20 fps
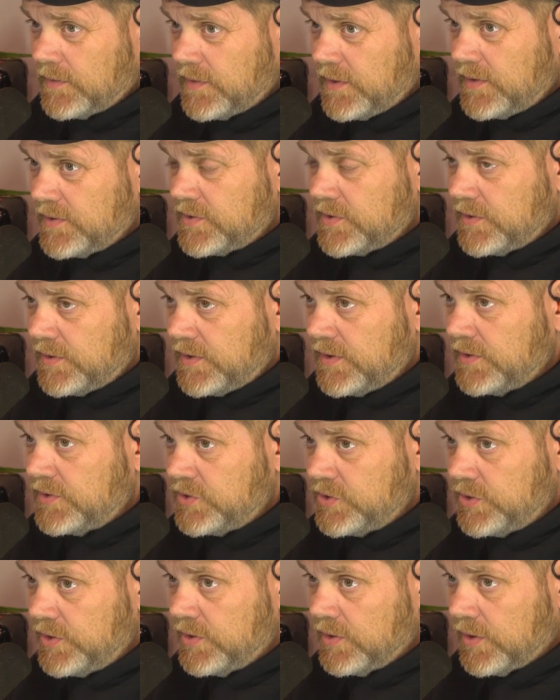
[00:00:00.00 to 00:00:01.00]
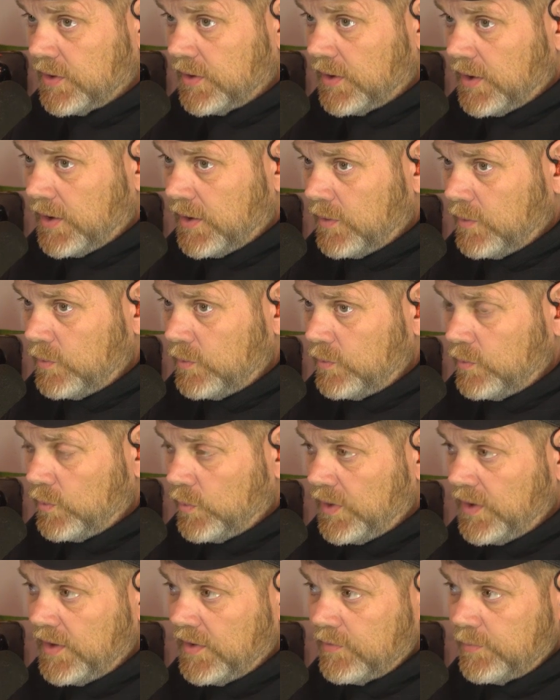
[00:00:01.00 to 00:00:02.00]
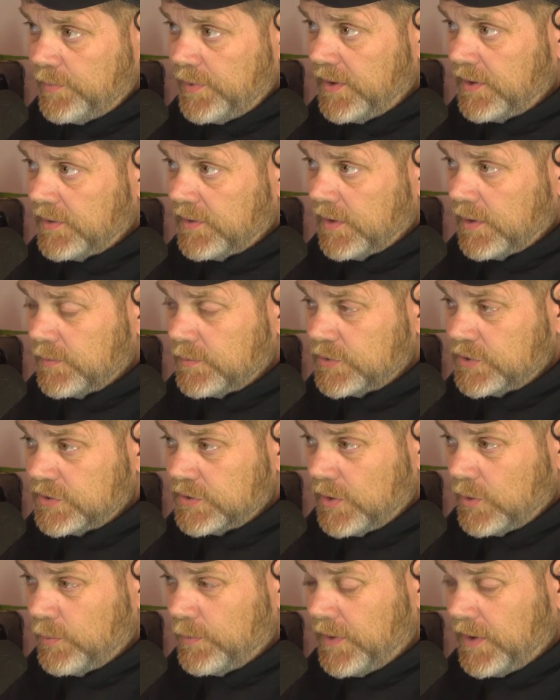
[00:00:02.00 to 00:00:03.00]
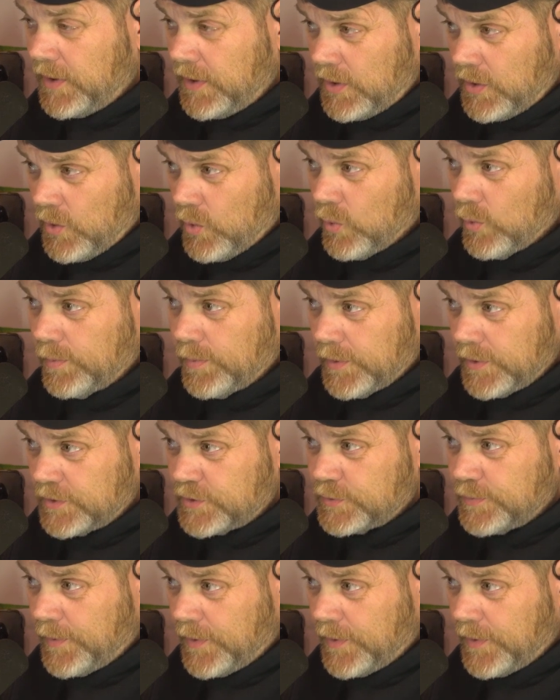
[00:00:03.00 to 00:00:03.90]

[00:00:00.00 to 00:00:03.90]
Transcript: This year alone, we have picked up so many corporate